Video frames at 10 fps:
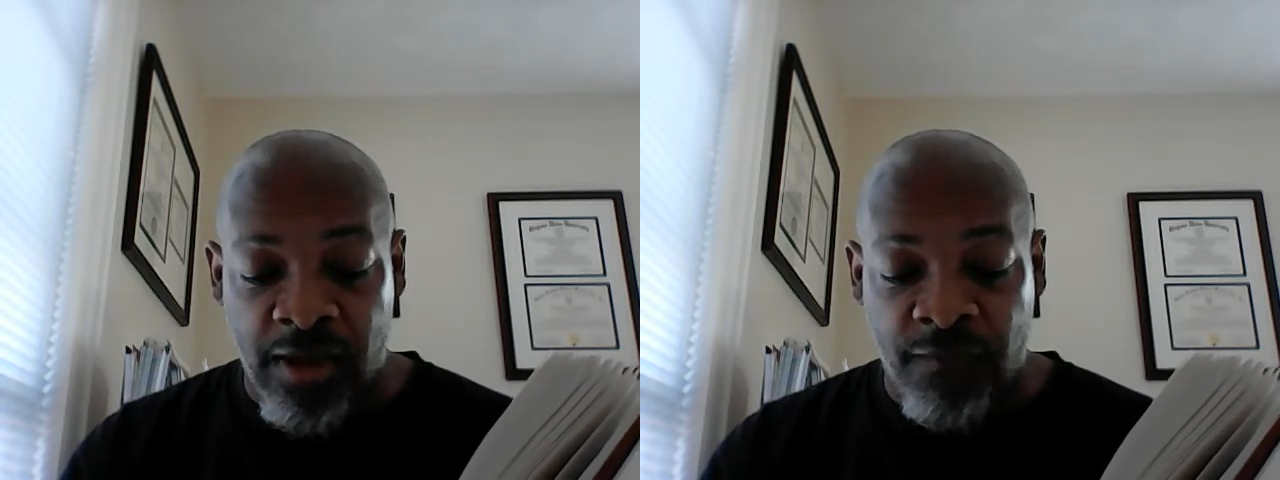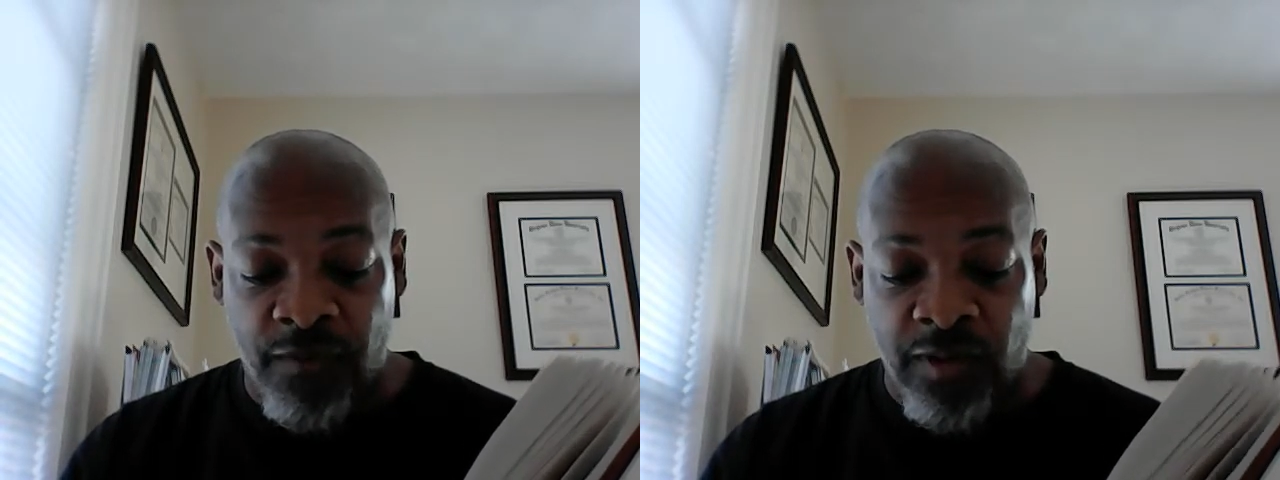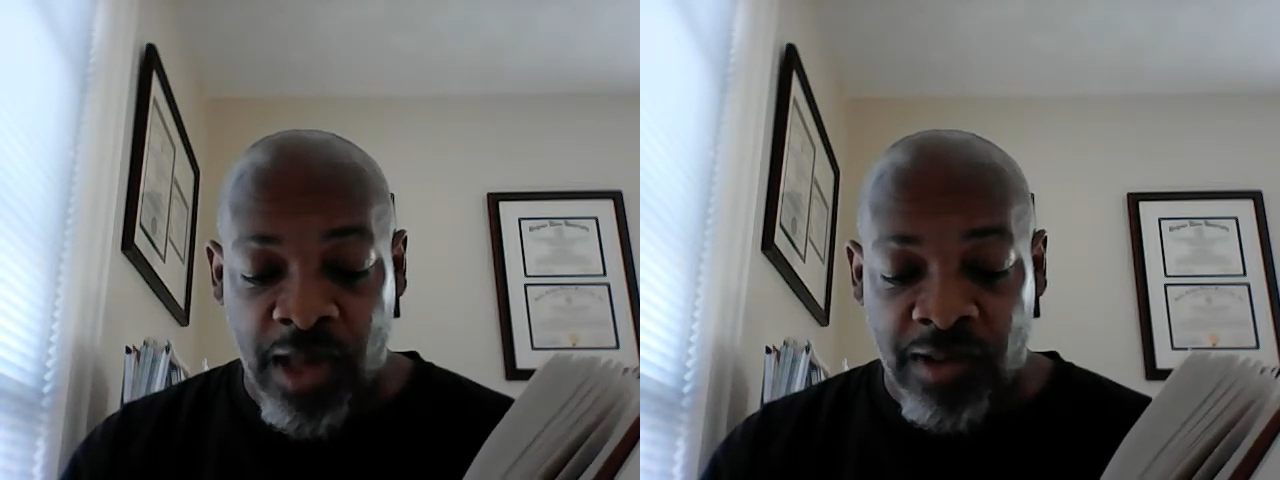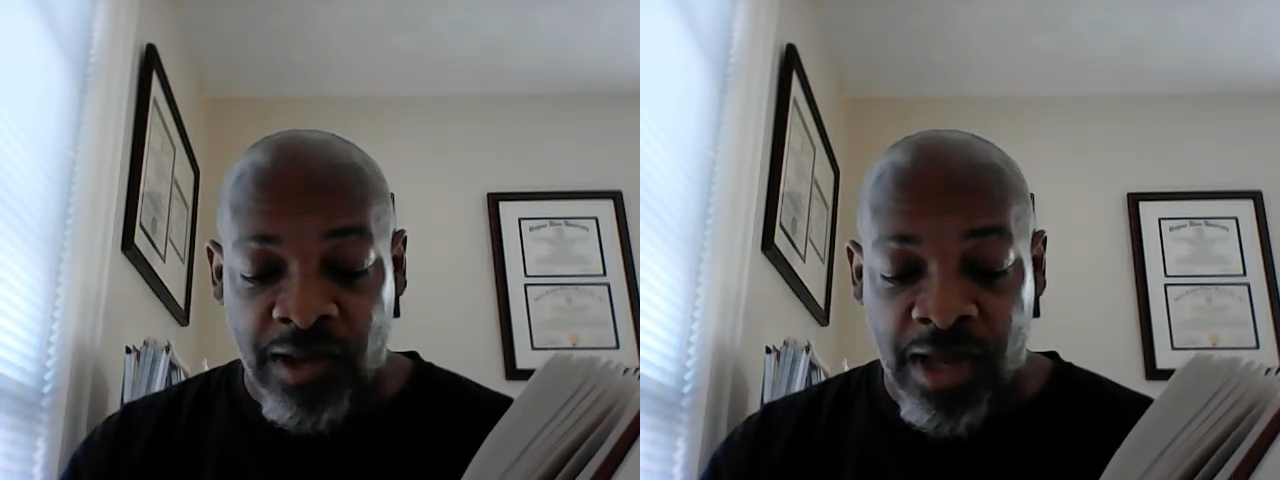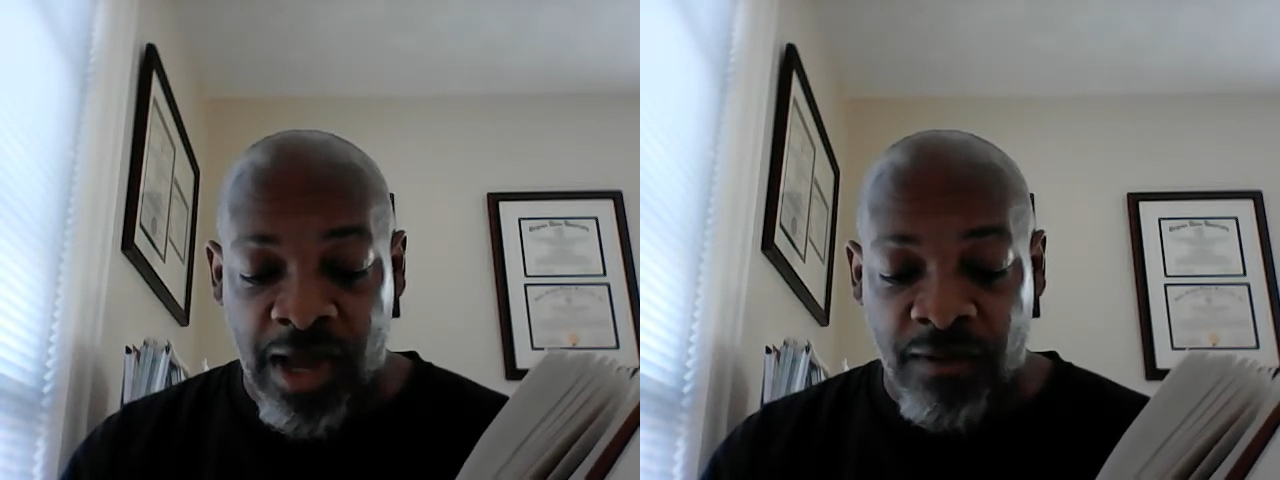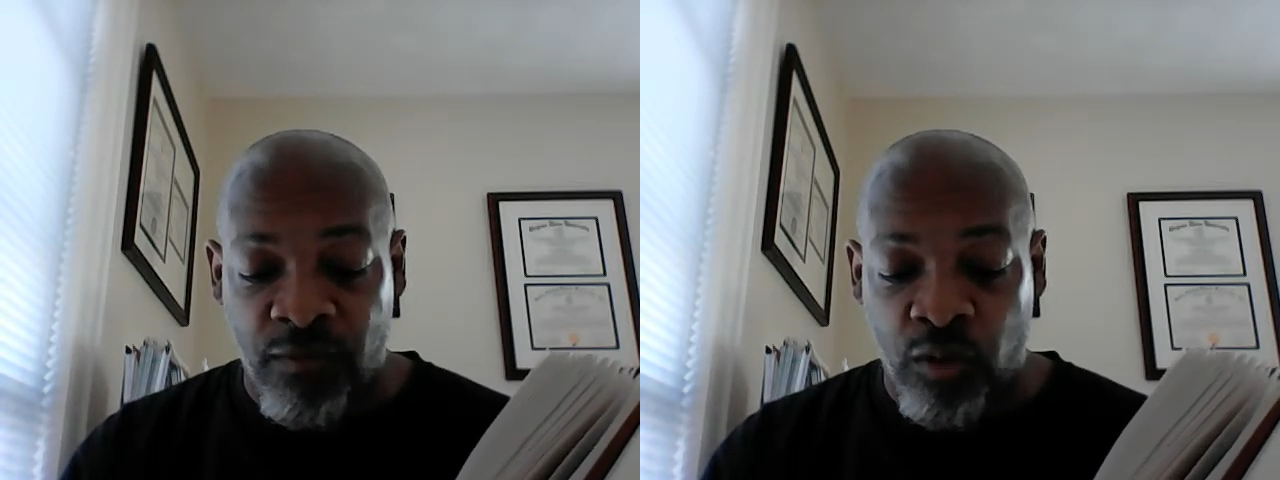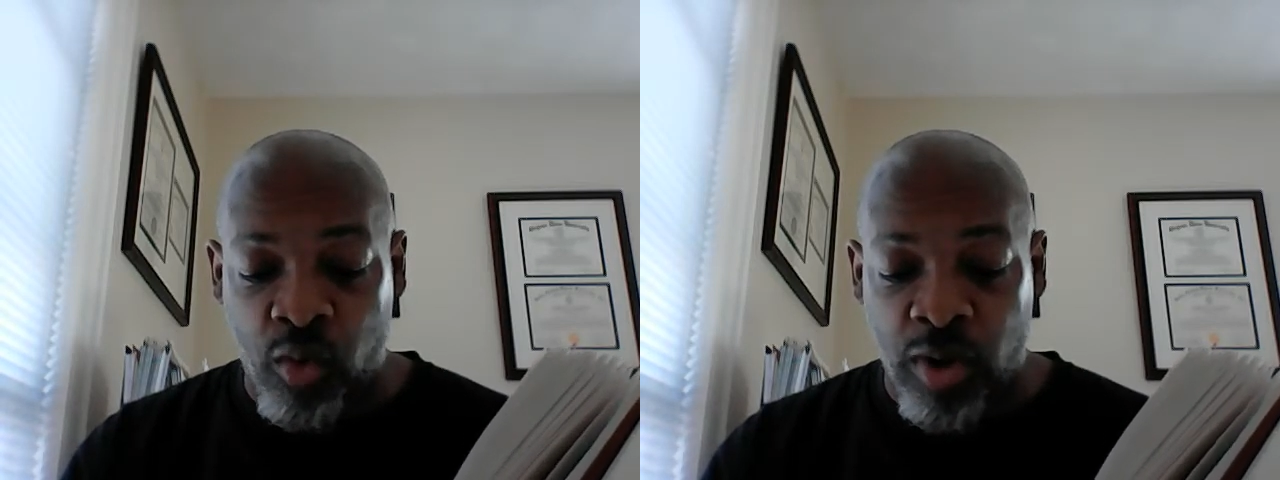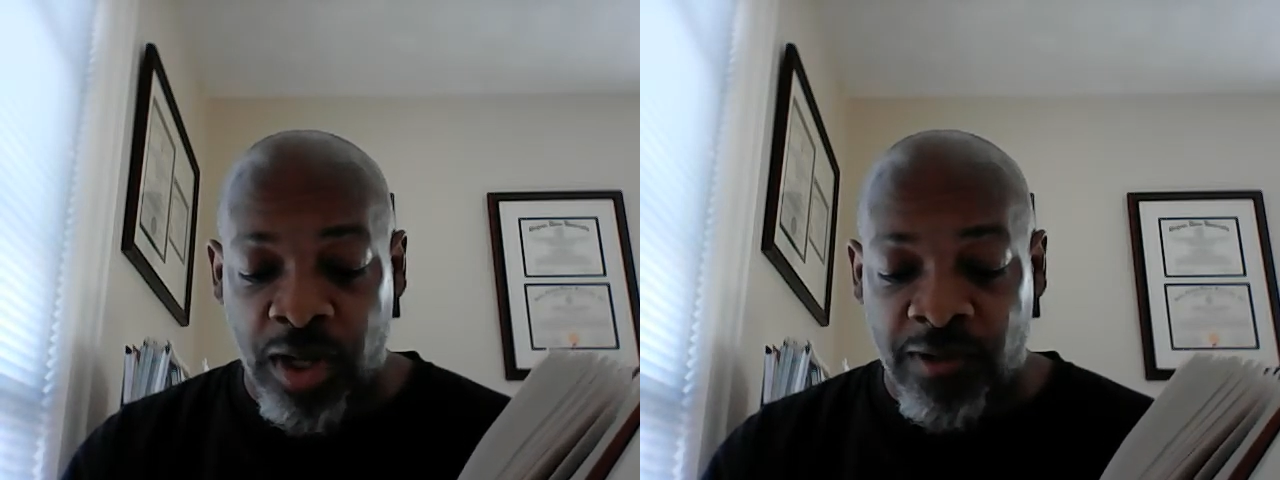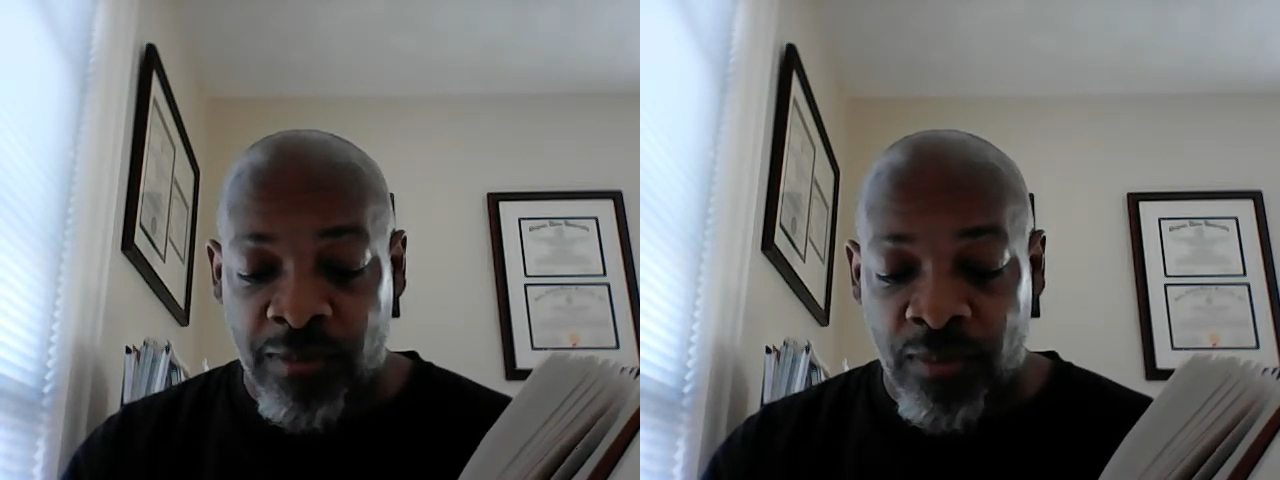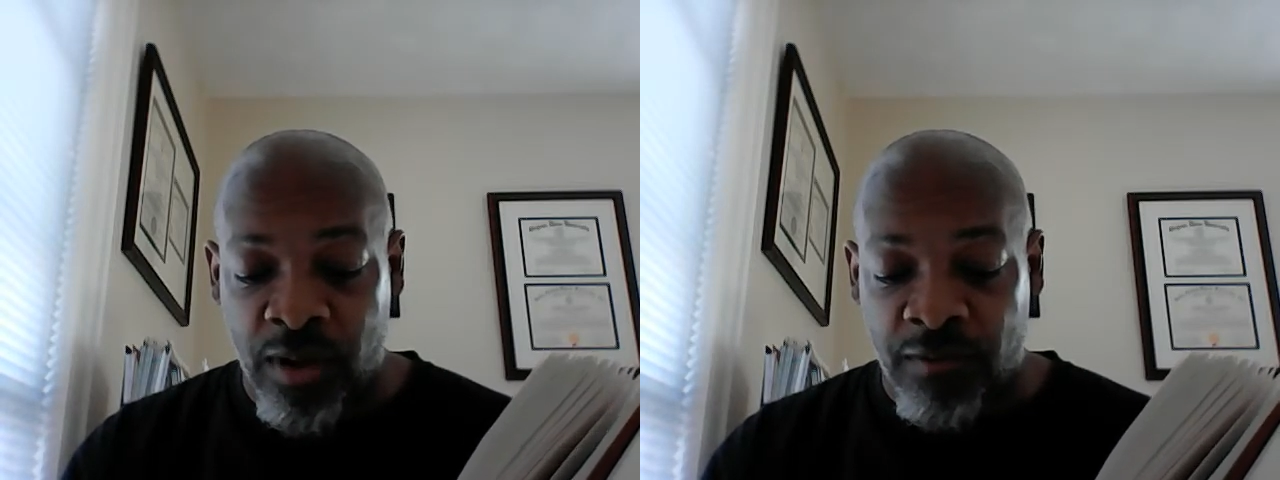emphasized a kind of dualism